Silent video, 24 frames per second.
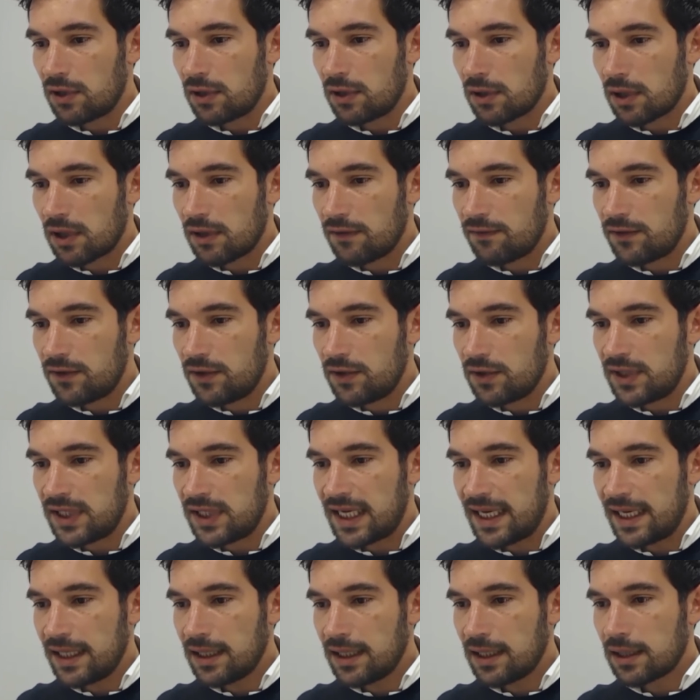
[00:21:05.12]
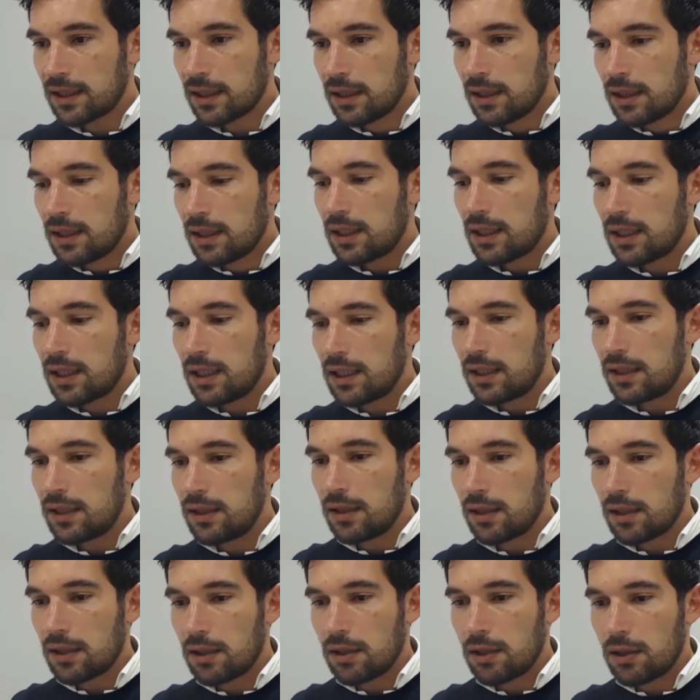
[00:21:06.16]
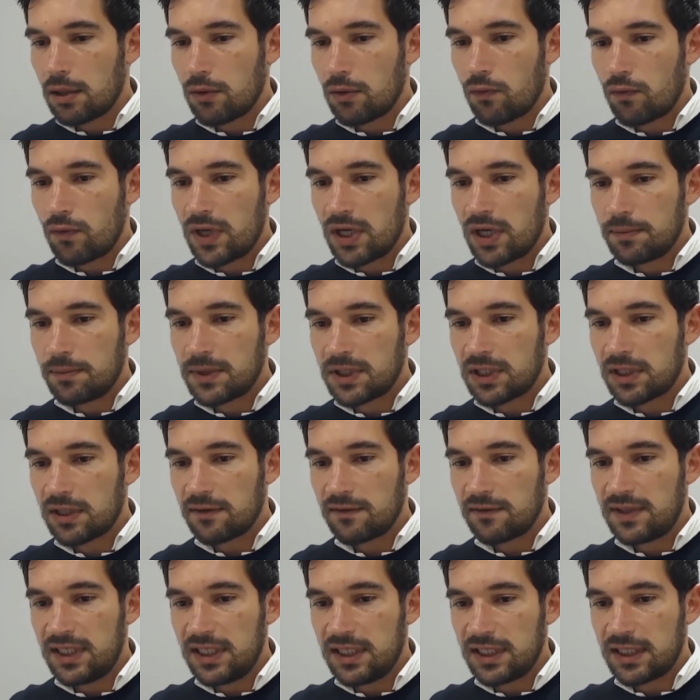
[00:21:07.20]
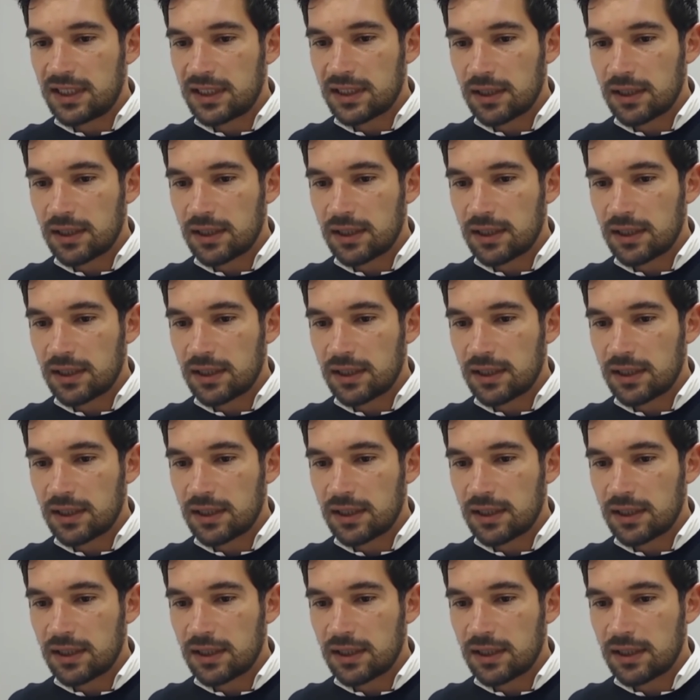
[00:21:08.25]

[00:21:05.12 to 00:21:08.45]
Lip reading: of the neck, and we observed this